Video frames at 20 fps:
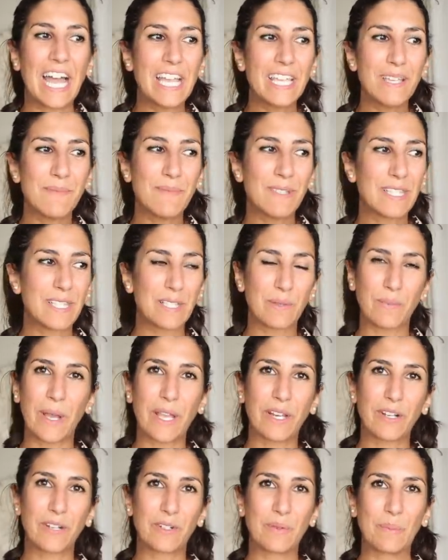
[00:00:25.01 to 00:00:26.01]
I am
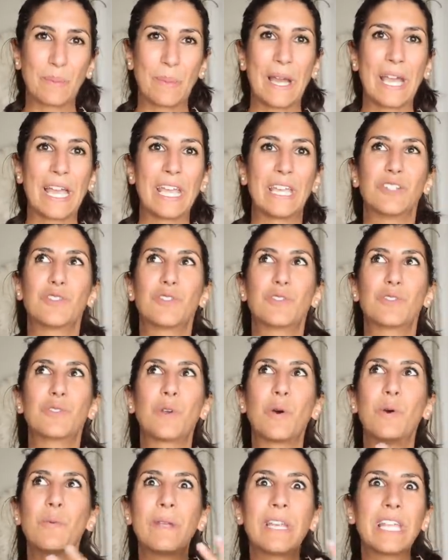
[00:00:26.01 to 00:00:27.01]
inspired by
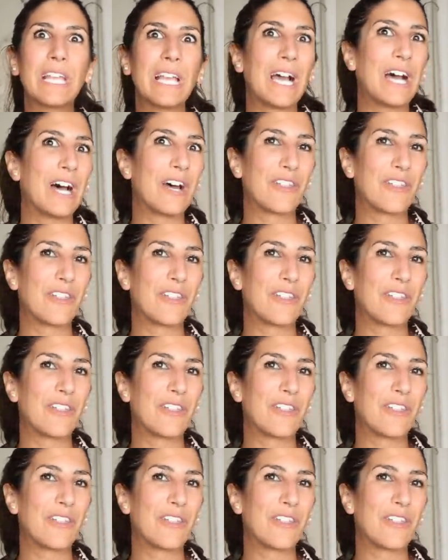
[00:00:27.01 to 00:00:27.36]
so many